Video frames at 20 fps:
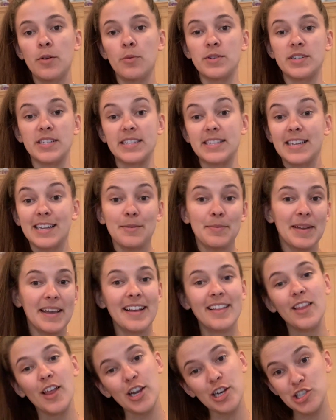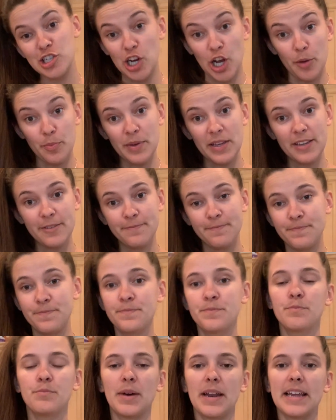which is gonna be a lot of chopping,
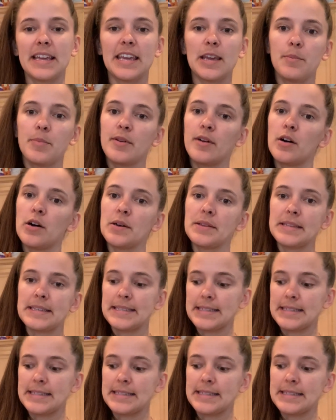but I keep it all on the